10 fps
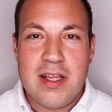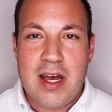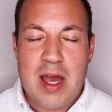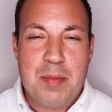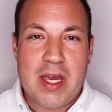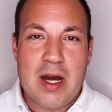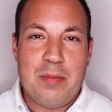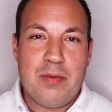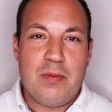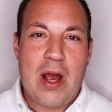hyping
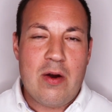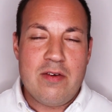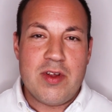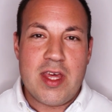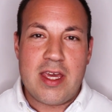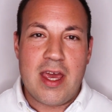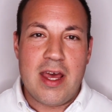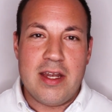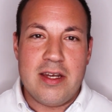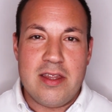up however they
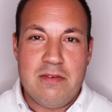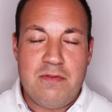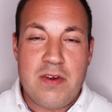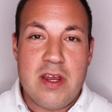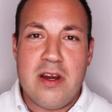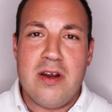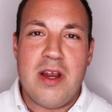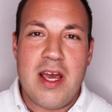can the fear